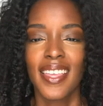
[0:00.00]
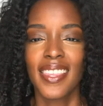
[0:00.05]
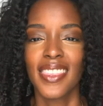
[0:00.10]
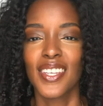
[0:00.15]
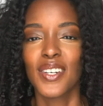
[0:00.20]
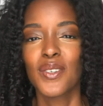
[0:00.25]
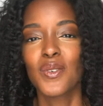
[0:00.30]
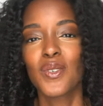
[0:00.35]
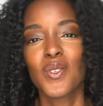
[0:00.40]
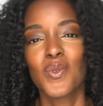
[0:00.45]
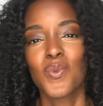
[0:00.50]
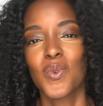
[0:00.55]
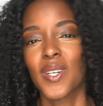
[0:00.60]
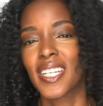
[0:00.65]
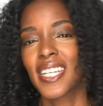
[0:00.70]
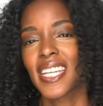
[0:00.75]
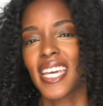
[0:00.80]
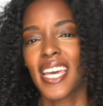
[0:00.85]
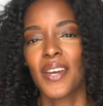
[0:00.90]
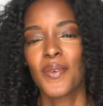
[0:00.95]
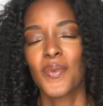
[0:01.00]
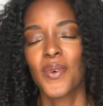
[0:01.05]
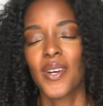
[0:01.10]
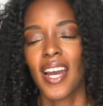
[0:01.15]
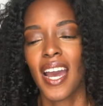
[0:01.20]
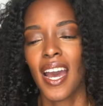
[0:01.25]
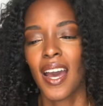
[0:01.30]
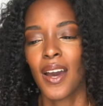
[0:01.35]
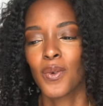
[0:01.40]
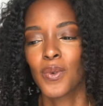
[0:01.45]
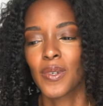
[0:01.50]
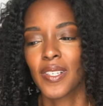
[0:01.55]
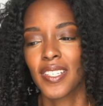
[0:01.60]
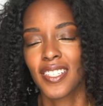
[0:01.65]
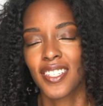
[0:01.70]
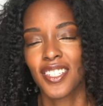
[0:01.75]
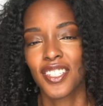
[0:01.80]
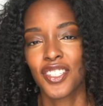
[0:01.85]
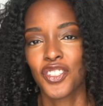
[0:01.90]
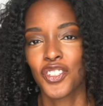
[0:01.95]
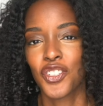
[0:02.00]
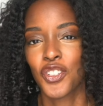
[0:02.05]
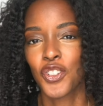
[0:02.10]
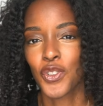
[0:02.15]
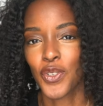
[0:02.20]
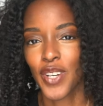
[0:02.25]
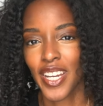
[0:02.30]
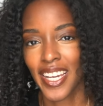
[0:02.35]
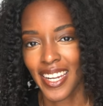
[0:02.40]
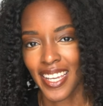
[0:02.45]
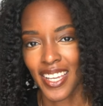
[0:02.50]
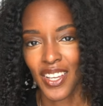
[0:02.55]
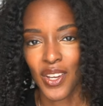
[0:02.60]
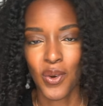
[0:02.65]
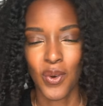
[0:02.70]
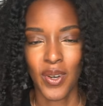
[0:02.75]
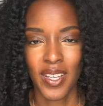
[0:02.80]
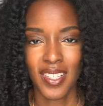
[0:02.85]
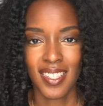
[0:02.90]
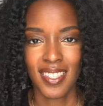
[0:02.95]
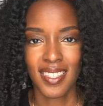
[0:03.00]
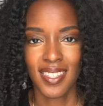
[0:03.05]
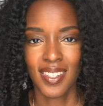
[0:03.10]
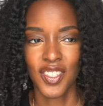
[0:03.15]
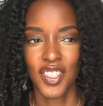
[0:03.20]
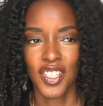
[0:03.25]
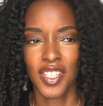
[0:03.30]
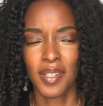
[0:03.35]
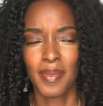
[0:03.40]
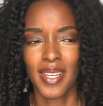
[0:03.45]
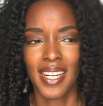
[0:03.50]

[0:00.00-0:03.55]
There was one day where I was just dreading going to the gym,